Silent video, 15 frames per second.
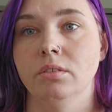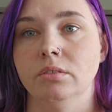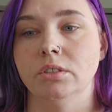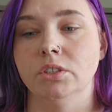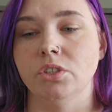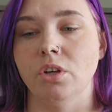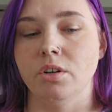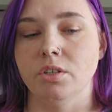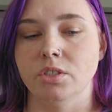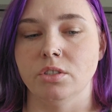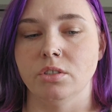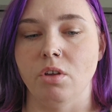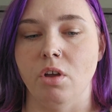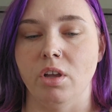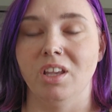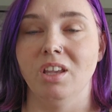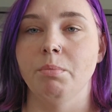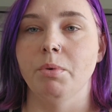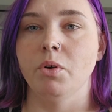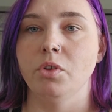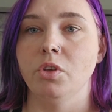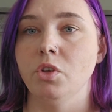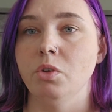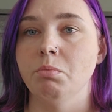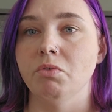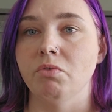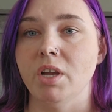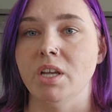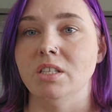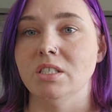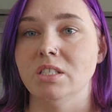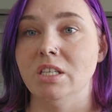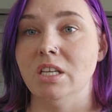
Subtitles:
Start talking about human rights